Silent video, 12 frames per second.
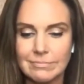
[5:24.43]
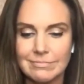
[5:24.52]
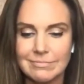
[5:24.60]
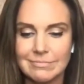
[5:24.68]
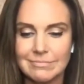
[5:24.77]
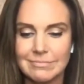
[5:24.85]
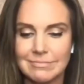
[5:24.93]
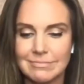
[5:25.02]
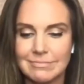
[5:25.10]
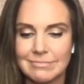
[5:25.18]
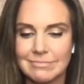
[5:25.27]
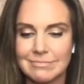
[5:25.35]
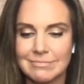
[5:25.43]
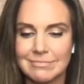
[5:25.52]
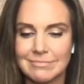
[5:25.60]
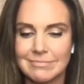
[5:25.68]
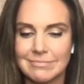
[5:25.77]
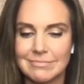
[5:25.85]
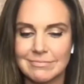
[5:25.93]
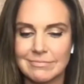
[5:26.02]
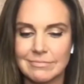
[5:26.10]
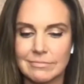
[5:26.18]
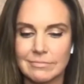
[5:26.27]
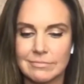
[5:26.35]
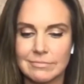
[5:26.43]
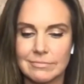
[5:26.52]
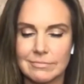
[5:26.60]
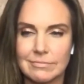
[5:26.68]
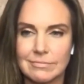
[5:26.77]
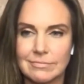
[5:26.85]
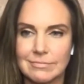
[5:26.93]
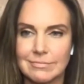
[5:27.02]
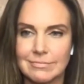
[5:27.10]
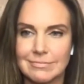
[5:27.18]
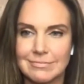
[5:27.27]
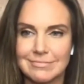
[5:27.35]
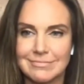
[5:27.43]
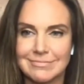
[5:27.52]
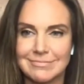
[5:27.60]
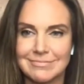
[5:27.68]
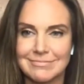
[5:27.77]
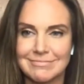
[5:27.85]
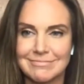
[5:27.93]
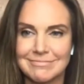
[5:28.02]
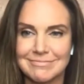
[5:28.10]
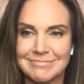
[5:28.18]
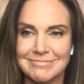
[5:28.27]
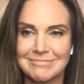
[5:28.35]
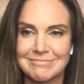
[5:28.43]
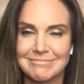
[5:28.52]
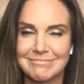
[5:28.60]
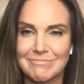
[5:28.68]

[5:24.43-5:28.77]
(silent)